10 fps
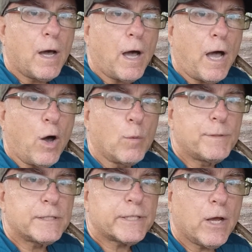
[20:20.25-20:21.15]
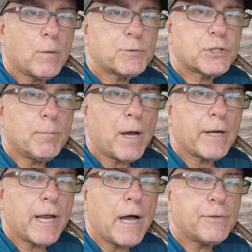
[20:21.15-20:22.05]
I hope this helps
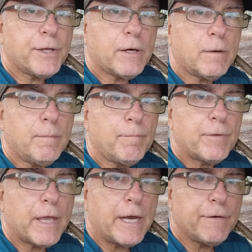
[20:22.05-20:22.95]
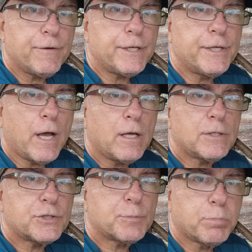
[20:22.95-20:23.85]
somebody out there. And if it
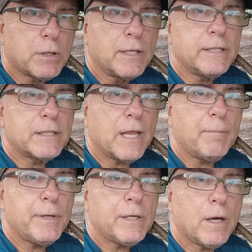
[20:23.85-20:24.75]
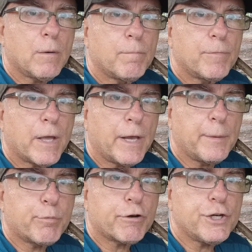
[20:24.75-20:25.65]
does, please let me know. I'd
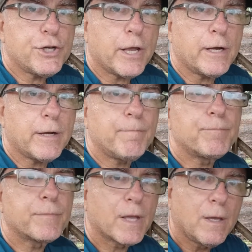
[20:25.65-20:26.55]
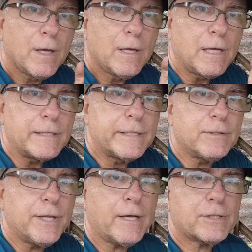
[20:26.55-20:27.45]
appreciate it.
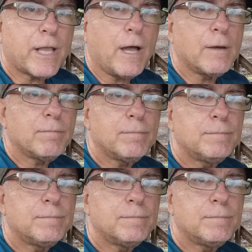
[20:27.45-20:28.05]
Until next time.